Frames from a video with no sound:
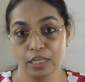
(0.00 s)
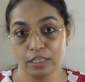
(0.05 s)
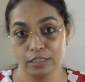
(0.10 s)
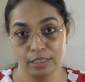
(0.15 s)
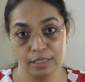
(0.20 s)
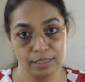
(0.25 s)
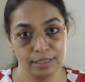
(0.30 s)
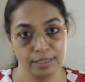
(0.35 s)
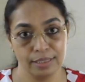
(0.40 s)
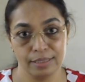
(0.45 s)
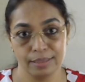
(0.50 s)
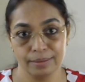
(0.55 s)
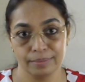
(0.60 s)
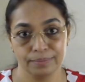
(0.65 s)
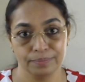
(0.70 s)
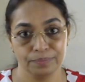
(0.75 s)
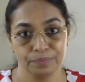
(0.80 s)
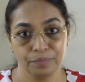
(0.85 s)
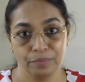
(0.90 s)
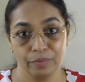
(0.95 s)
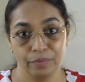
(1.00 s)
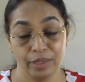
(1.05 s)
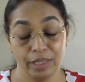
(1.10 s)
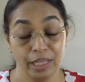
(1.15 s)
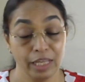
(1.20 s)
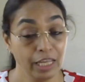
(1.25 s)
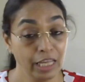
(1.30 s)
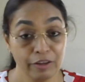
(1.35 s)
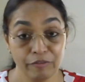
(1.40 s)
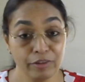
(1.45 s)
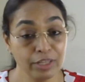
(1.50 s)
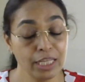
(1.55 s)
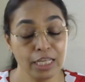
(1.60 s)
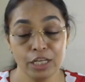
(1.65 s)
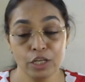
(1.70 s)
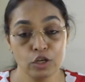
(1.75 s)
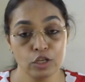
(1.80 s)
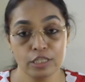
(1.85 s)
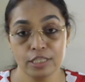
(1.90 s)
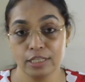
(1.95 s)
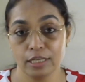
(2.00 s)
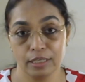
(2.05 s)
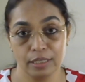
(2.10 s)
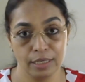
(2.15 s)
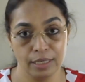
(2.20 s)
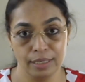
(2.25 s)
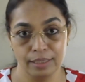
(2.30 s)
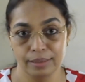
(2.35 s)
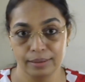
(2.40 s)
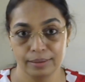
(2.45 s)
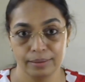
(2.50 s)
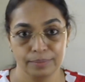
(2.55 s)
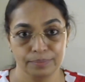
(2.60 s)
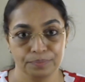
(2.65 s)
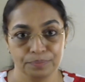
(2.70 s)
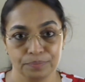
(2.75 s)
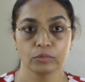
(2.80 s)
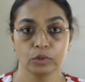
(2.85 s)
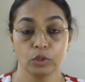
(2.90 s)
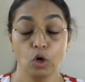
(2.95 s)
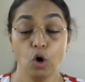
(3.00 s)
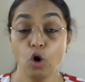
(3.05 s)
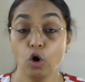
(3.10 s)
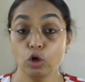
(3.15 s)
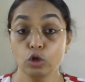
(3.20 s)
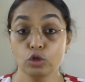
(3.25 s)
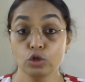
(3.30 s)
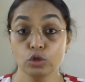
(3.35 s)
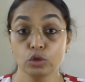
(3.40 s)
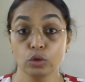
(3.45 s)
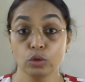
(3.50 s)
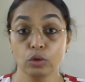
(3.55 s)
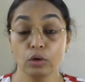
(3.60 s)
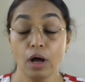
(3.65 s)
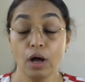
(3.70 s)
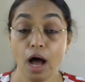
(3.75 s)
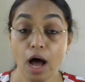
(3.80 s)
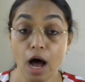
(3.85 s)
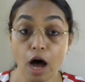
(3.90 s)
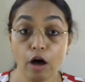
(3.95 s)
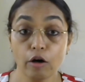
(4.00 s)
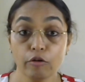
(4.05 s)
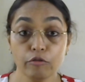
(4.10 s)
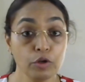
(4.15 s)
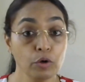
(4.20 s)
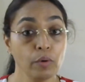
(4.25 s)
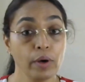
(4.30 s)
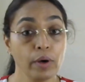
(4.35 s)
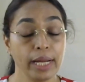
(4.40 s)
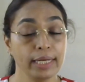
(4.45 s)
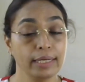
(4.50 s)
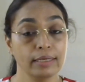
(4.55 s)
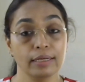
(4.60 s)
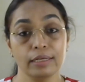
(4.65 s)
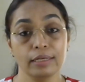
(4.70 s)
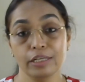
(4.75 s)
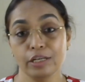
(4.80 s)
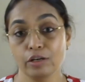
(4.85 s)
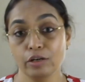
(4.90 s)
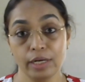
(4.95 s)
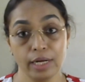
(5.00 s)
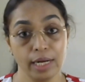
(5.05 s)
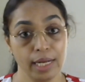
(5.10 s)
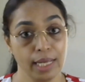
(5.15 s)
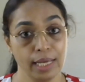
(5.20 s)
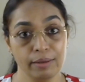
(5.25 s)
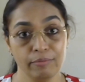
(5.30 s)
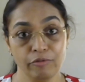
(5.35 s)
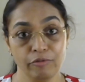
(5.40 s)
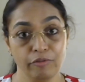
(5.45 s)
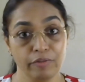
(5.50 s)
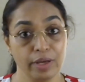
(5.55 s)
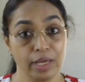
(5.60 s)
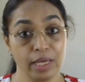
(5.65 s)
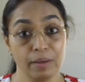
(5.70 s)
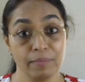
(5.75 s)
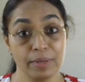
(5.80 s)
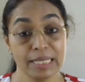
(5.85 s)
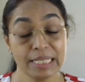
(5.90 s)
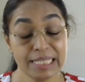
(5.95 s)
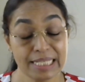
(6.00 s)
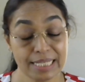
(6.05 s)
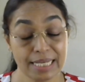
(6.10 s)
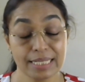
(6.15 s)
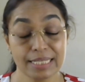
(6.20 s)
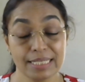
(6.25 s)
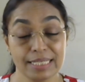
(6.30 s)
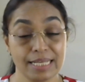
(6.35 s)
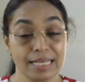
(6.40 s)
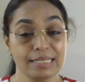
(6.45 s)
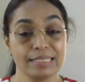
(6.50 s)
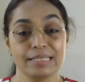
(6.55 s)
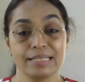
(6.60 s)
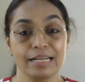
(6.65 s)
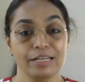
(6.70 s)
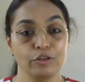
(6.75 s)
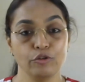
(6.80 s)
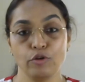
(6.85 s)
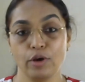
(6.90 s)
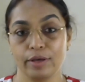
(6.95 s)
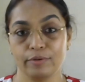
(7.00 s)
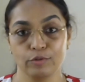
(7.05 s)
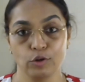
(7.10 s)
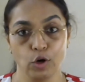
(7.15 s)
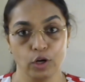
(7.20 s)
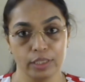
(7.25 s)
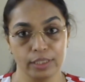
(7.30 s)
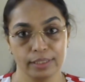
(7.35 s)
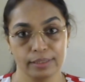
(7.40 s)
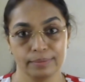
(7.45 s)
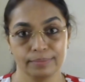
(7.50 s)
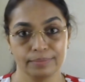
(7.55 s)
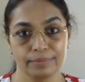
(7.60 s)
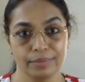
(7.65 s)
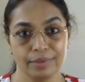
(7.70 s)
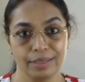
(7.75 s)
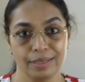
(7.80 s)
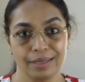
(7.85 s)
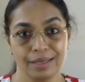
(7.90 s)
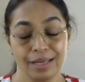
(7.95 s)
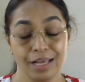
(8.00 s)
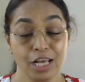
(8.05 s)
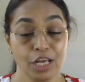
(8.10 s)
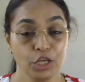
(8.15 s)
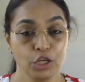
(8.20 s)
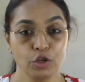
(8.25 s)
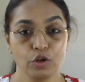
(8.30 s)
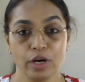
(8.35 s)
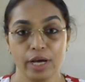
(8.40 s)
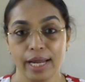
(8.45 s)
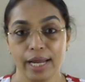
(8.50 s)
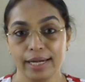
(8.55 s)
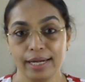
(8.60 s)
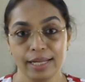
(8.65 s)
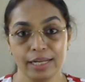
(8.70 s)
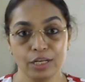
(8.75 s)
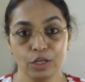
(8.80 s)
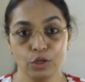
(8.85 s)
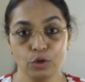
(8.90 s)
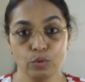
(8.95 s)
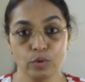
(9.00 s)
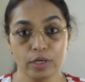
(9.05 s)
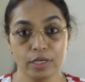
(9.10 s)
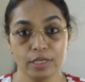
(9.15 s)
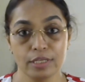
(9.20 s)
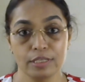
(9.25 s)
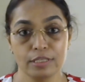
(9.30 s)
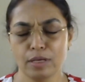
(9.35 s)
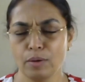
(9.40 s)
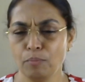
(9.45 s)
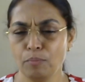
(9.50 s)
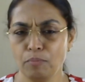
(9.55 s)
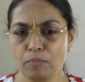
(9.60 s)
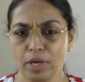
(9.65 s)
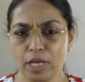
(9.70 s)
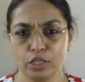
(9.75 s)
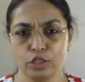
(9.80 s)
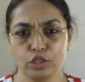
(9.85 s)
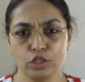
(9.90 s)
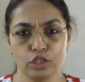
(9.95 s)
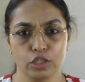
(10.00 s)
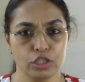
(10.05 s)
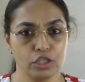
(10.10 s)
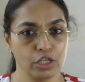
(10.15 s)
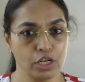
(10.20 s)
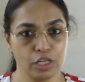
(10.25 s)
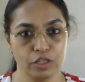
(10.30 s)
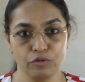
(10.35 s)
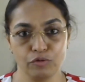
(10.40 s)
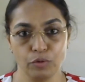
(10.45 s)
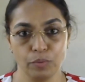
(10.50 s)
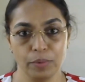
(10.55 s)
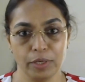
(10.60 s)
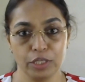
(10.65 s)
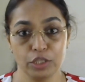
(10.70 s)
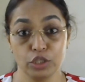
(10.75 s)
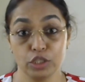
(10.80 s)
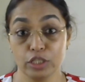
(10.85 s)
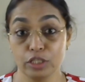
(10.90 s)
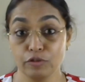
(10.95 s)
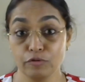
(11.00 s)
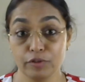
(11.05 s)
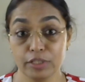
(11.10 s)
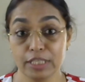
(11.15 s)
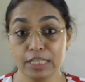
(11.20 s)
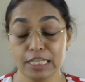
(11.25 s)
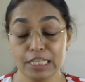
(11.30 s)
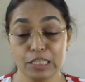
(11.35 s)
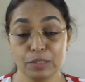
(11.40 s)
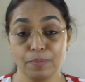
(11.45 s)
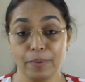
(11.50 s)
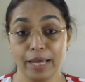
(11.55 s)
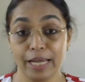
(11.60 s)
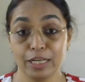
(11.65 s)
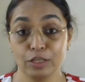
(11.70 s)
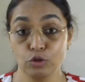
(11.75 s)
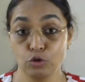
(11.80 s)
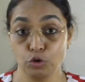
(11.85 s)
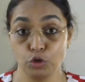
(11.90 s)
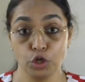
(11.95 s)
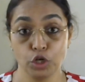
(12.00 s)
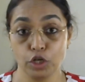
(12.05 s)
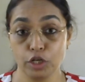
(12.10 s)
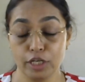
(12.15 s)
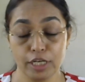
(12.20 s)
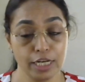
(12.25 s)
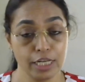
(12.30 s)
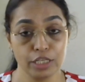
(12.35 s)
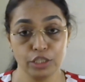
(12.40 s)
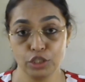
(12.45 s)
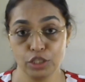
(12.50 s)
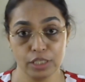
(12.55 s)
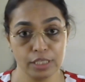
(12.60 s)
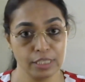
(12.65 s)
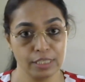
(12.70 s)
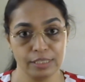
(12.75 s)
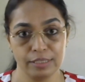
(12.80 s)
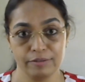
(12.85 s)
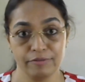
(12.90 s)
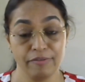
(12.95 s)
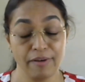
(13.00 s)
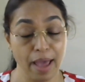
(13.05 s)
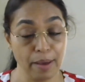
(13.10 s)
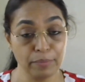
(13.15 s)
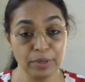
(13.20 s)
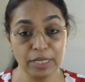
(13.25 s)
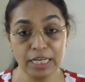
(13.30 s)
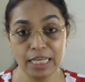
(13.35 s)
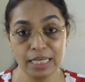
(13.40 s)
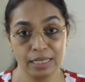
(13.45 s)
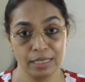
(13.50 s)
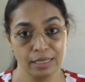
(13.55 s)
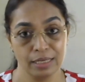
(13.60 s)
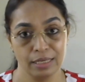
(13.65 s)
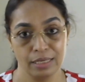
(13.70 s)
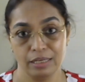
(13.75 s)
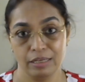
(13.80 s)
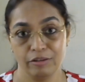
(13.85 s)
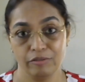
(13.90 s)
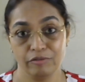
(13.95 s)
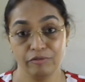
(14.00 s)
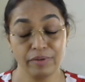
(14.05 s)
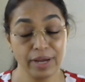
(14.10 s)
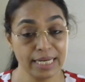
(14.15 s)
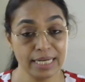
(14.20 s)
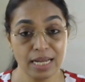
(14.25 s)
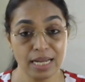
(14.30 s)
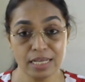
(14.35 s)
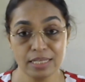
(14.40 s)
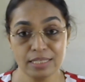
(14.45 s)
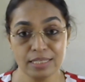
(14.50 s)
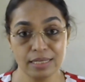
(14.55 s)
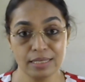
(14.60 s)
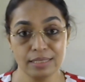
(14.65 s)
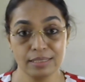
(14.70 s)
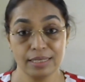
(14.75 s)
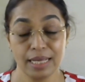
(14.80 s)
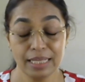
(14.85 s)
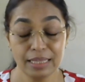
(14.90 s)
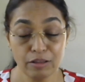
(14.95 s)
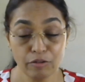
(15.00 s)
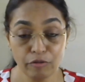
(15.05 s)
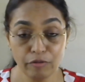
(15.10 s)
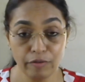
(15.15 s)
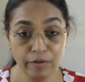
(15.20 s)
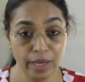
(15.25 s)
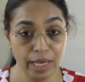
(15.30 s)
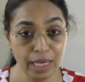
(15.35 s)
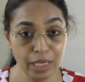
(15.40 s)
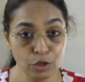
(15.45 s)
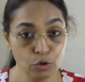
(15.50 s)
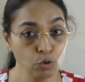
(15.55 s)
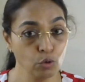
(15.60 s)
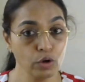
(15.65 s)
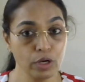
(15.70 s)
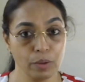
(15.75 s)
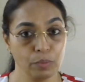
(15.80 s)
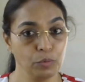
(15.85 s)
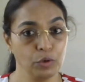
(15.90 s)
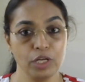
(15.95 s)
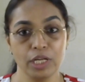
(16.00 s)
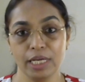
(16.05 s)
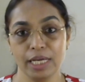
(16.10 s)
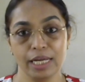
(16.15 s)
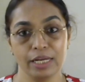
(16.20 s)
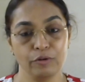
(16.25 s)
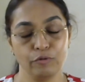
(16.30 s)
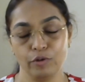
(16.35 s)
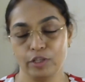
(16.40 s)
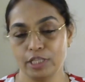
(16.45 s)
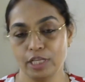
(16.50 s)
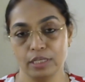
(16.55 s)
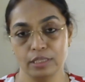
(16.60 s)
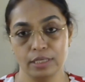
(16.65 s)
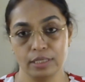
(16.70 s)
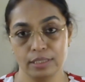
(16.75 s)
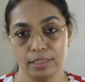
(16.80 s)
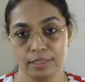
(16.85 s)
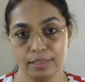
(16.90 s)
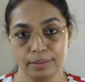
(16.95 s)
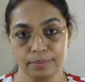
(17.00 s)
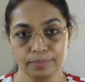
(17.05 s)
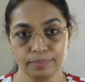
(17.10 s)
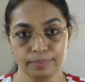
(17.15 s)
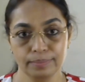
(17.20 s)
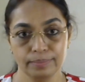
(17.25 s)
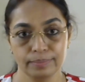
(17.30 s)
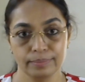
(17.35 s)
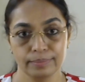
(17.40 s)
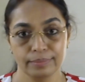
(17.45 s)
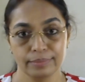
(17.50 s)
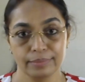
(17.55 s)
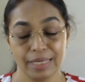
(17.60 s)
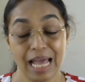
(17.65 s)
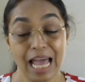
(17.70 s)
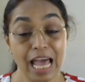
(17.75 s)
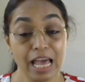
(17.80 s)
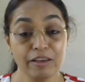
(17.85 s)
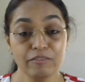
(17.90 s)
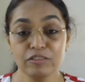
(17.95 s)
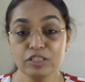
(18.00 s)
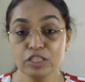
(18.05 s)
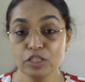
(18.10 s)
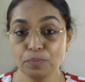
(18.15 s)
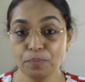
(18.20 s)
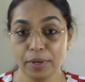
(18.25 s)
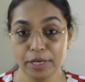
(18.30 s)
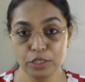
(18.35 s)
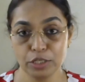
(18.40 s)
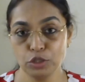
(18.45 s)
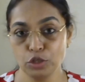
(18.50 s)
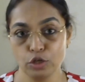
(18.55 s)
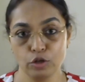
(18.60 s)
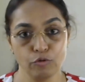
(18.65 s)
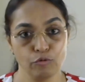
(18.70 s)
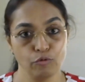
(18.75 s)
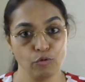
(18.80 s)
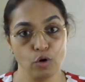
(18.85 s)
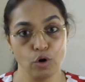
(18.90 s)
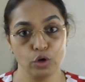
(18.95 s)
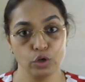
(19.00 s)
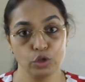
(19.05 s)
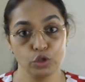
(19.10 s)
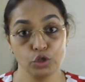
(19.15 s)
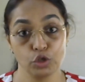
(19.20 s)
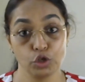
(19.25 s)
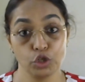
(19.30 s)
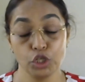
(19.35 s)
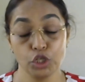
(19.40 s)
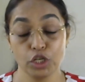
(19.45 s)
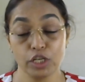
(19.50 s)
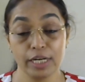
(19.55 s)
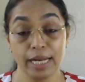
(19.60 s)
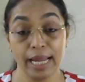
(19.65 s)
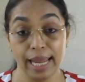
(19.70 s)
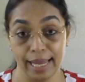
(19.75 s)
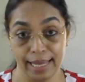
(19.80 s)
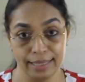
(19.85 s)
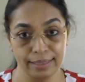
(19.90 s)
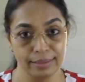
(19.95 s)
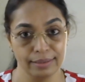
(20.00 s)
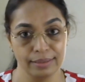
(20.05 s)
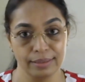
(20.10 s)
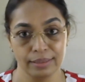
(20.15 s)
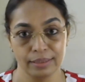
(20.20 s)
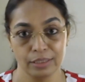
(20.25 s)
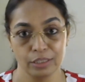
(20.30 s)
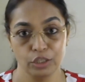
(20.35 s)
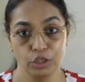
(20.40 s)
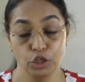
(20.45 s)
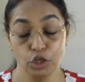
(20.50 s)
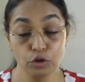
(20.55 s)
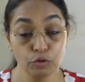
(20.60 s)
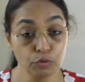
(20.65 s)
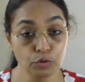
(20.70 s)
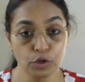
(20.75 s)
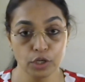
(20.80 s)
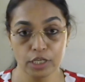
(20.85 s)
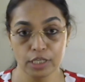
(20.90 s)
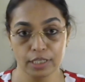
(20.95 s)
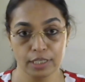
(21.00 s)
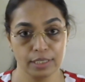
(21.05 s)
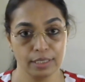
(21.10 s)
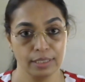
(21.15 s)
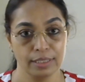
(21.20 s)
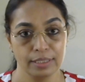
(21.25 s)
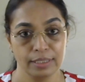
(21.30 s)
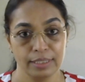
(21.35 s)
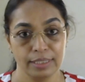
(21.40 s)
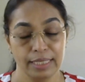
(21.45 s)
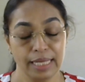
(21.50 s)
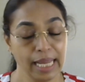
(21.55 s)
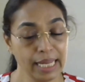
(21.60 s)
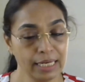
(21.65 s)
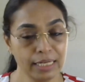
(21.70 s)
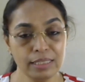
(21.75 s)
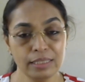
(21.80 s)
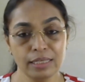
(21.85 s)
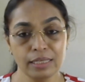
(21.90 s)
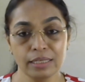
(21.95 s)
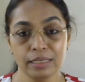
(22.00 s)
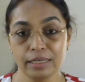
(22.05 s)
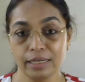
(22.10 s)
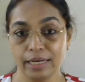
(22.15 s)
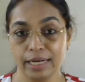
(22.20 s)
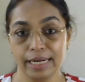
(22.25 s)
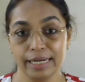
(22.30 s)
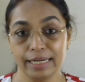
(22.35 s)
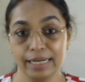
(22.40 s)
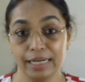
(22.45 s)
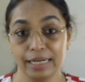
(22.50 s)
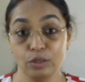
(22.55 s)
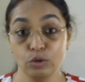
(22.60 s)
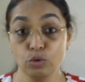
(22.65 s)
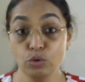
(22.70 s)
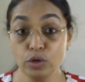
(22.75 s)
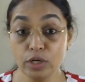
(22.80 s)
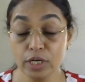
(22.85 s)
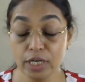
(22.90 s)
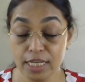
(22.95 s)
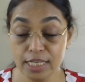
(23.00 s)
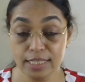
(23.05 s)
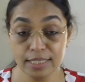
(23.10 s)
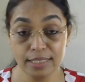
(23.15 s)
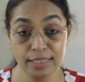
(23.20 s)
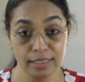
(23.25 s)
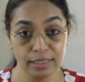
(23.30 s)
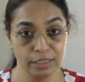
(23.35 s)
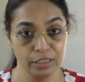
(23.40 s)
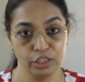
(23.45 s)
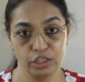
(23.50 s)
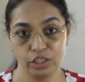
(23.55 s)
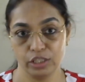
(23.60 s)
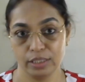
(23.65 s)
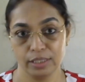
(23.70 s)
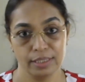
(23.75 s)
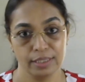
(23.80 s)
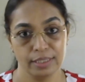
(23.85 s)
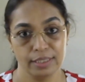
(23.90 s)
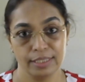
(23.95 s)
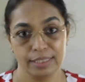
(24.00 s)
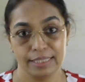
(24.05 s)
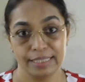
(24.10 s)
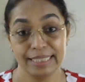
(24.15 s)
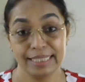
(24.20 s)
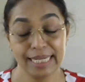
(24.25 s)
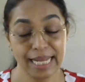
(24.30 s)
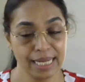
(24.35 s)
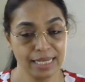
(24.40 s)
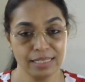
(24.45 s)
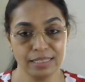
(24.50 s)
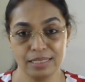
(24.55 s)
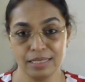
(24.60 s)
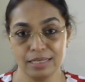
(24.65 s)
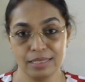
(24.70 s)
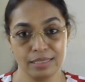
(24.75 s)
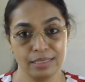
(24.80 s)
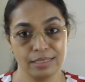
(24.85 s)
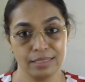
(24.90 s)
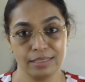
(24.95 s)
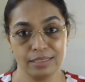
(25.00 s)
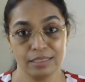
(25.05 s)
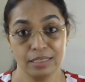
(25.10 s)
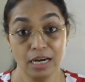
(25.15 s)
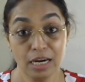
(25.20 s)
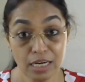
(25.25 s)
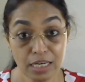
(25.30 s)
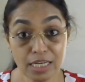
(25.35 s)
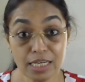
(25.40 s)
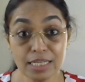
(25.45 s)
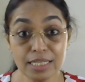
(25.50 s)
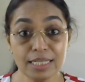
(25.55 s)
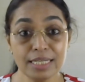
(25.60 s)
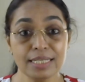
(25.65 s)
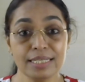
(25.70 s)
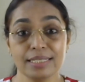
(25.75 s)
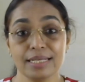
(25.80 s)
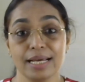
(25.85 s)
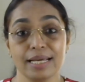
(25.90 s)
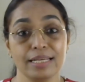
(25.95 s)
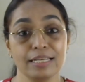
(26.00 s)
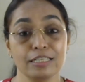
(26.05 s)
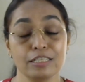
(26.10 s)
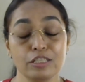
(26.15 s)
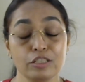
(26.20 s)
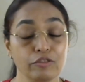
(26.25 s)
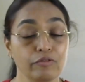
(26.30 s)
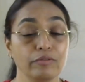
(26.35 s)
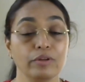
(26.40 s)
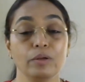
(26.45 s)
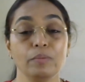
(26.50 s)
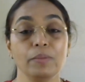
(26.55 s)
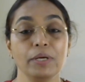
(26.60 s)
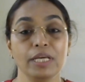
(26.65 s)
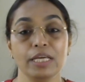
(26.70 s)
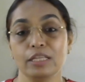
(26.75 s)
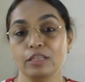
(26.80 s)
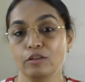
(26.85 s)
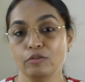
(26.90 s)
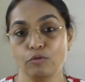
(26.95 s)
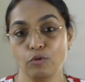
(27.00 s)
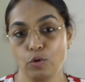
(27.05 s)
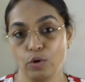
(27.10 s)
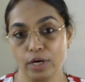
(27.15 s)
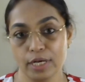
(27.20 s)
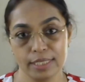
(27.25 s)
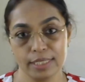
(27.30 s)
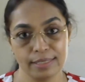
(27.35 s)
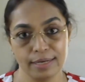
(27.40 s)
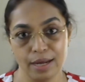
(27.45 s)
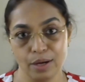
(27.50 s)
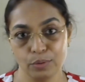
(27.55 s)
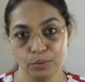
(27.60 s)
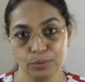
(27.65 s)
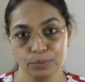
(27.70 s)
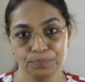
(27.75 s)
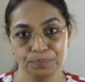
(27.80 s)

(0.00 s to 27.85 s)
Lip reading: others within your circle. Also, how you handle your name, fame and success that you have got. You are heading towards some major transformation with respect to your relations, family, finances and the way you communicate with others. Have special watch on your health, your work, anything related to research, taxes, occult science will be in the focus now.